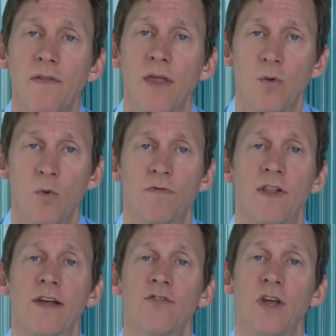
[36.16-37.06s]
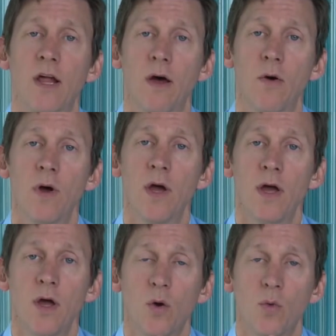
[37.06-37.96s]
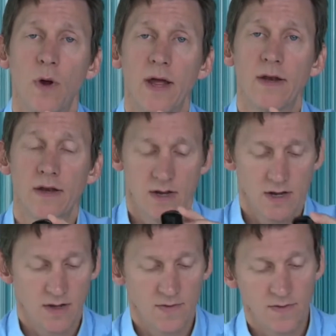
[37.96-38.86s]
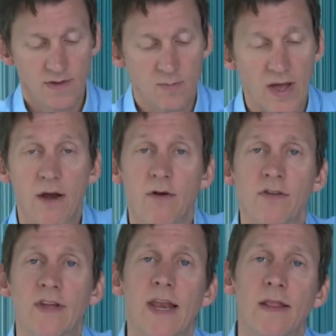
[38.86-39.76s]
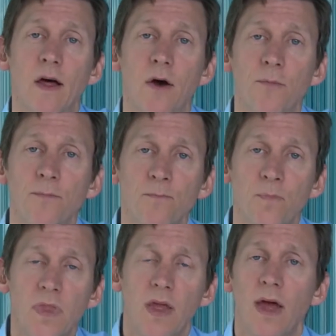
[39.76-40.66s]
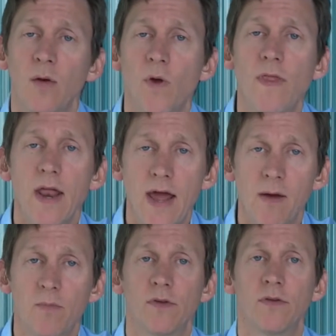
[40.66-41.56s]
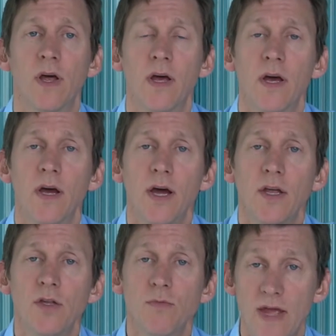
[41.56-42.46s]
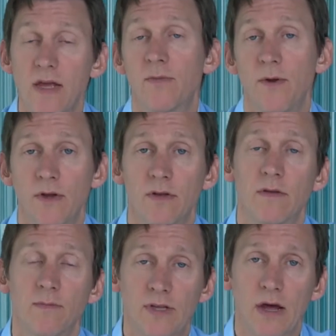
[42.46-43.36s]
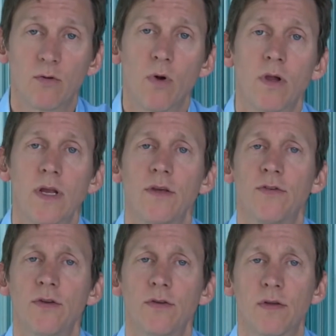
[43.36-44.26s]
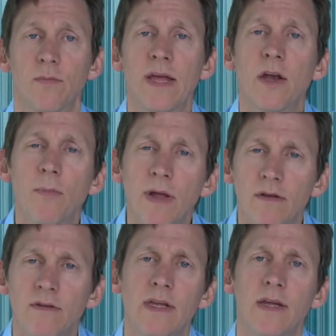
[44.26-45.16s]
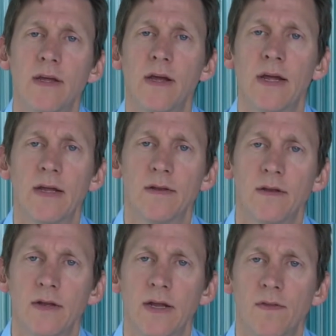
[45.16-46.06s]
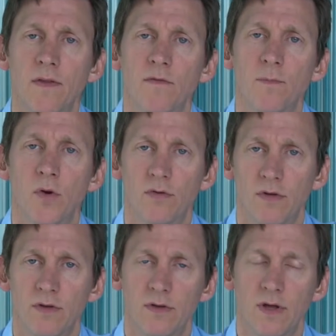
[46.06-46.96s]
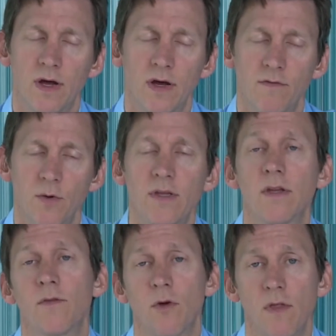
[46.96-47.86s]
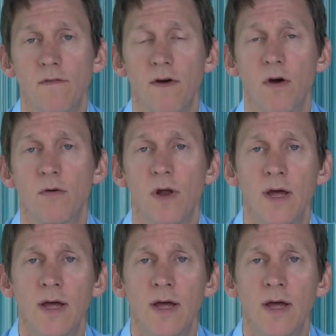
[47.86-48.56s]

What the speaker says: and then it will flash yellow when the battery is getting low. And when that happens, you may experience some sound quality issues, some intermittency in the person's voice if you're on the phone,